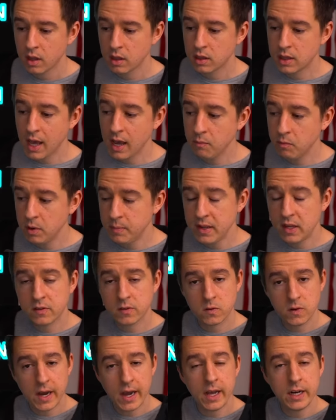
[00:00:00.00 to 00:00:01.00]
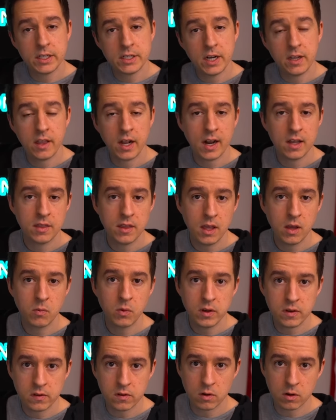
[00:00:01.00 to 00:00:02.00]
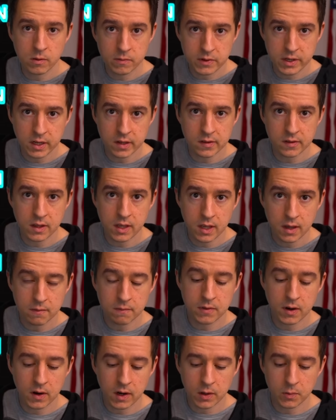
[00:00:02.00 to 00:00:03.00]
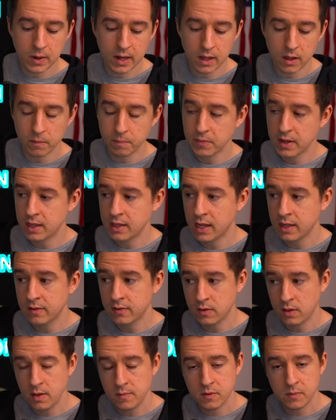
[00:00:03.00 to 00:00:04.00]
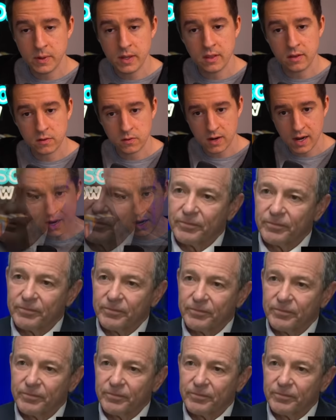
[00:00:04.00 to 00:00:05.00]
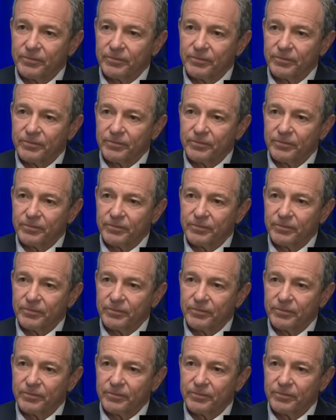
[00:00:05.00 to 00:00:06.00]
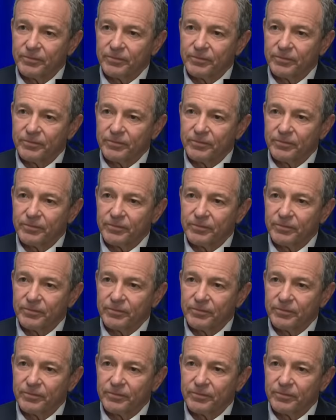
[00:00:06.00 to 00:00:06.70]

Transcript: That would be a strategy that I think would serve Disney very well. And that seems to be the strategy that Bob Iger is going